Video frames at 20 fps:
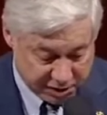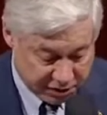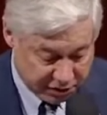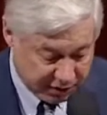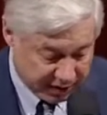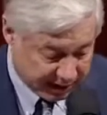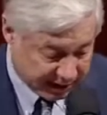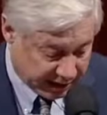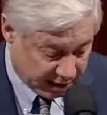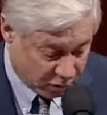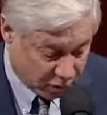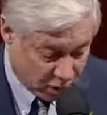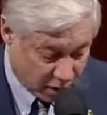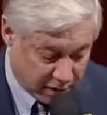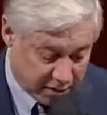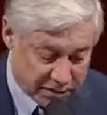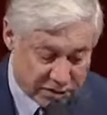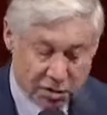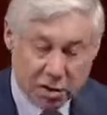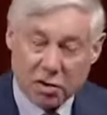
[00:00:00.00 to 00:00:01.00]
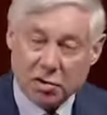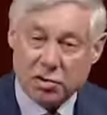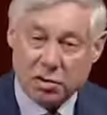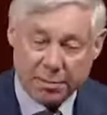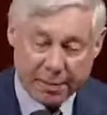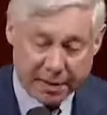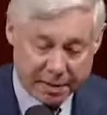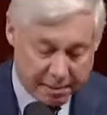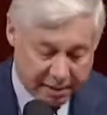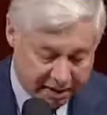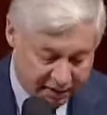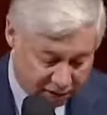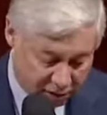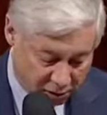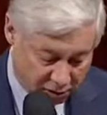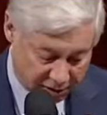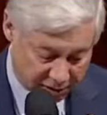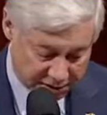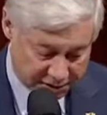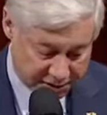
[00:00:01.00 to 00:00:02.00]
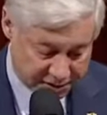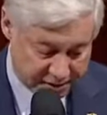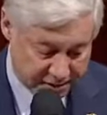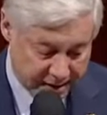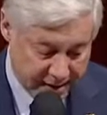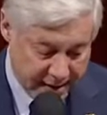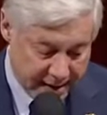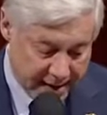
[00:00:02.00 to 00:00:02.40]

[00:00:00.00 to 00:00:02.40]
our drinking water has also been my focus.